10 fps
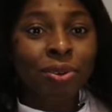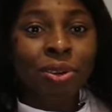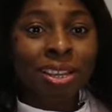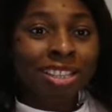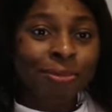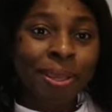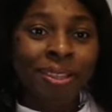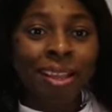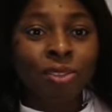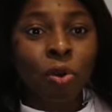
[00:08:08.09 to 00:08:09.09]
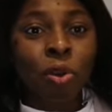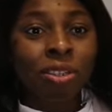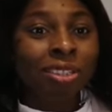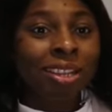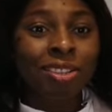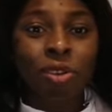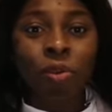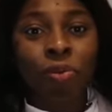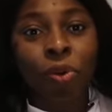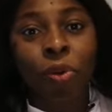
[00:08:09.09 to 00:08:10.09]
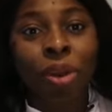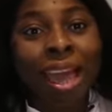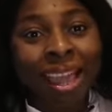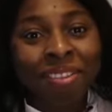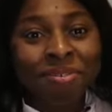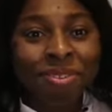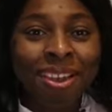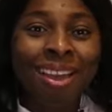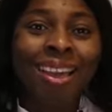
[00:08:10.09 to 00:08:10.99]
don't expect that all the days of your life,